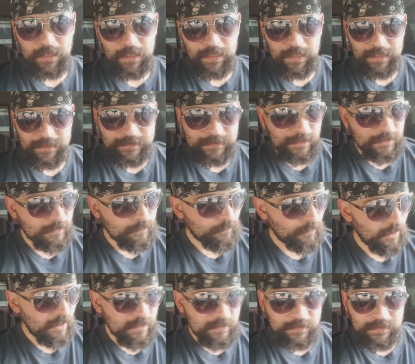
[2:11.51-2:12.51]
It sets
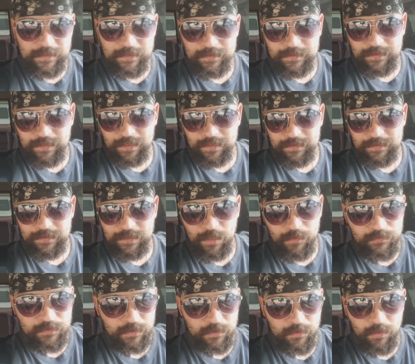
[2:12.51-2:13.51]
precedent that
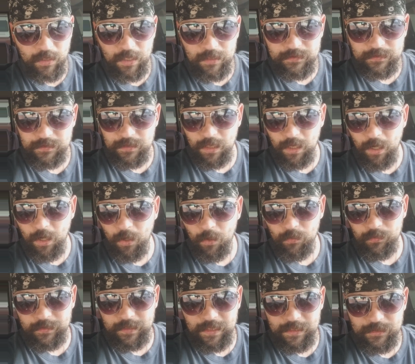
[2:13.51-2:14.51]
goes across the
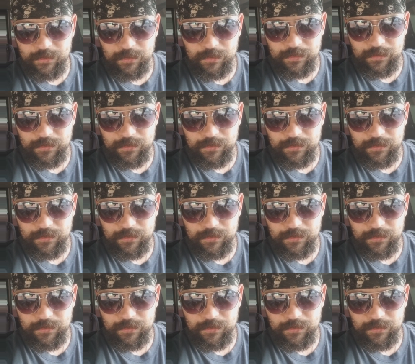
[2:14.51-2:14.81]
whole nation.